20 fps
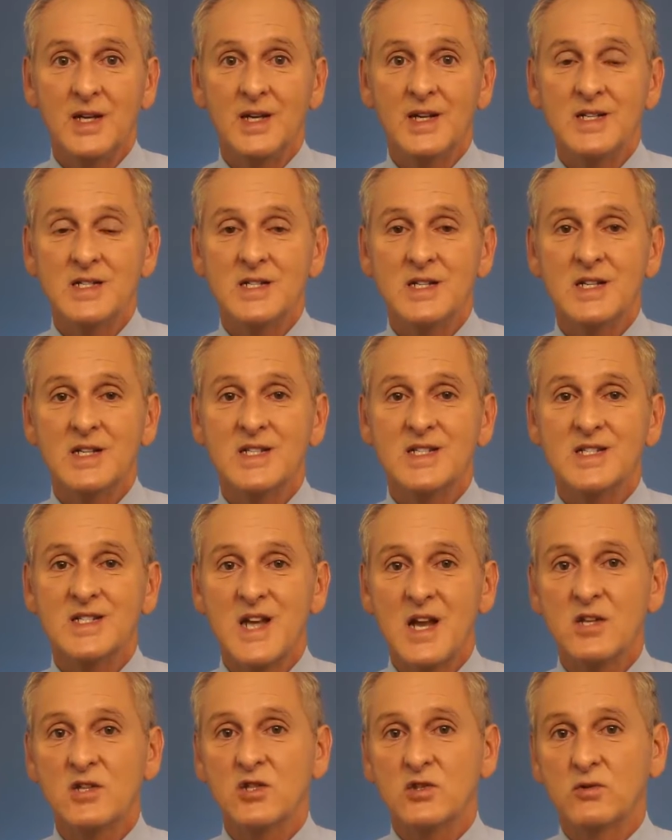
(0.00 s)
it isn't
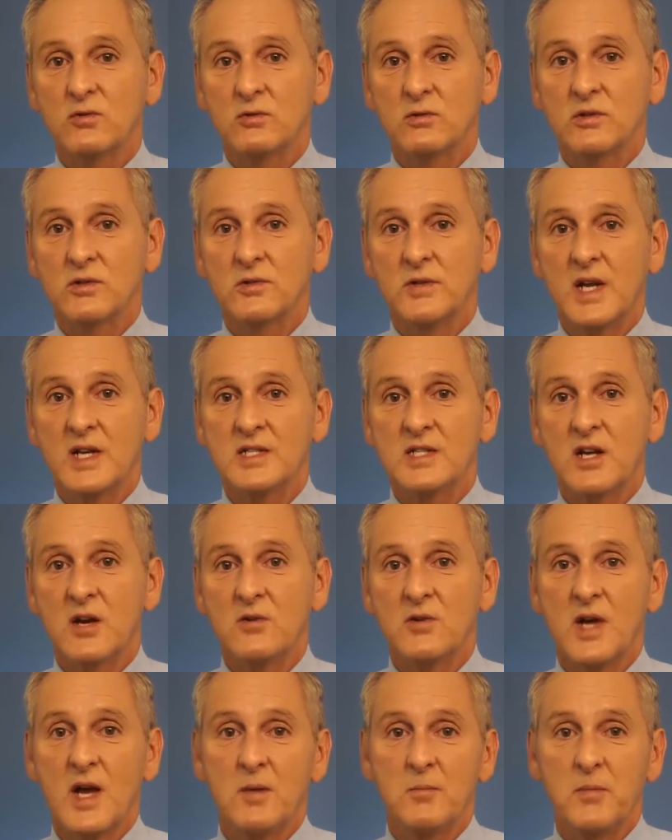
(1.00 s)
essential to an
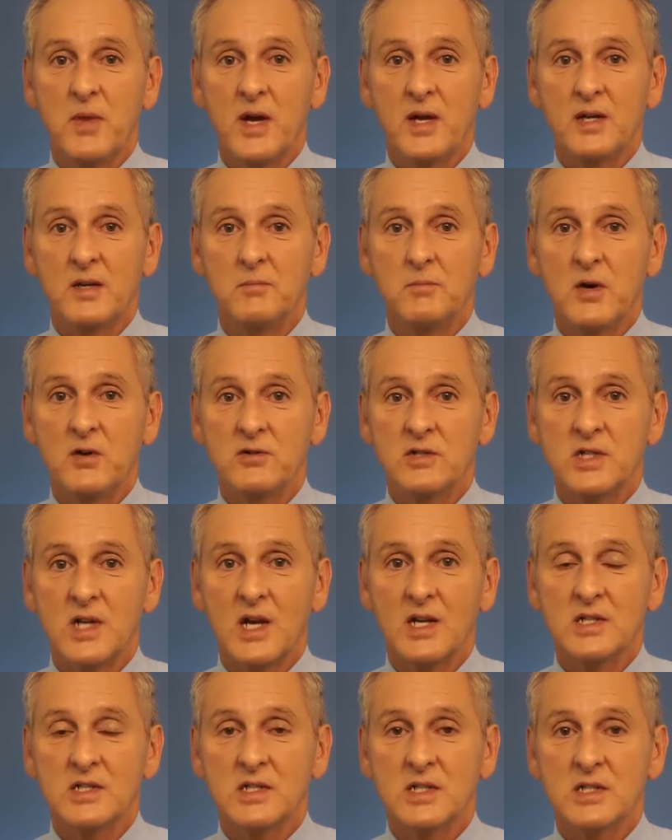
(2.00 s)
SEO campaign in most
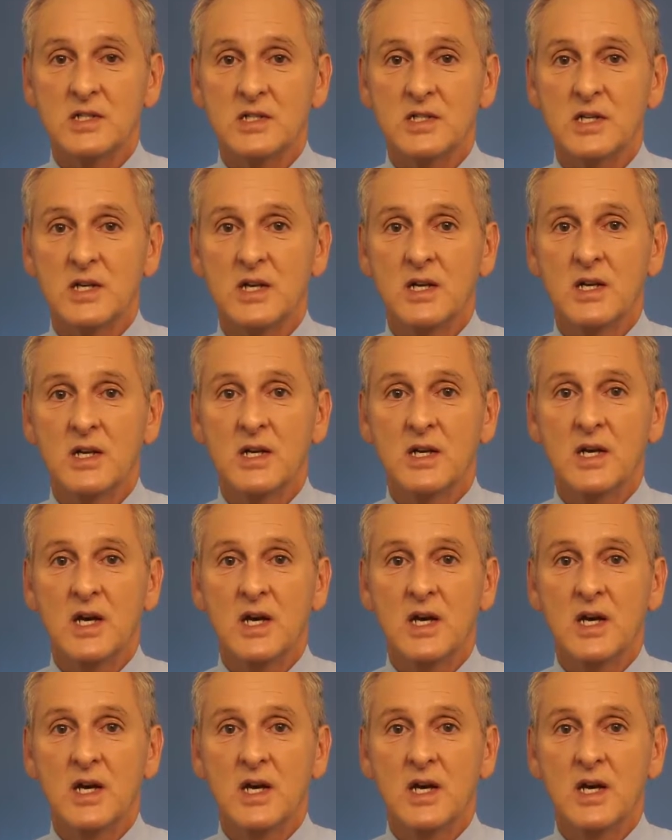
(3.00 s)
cases.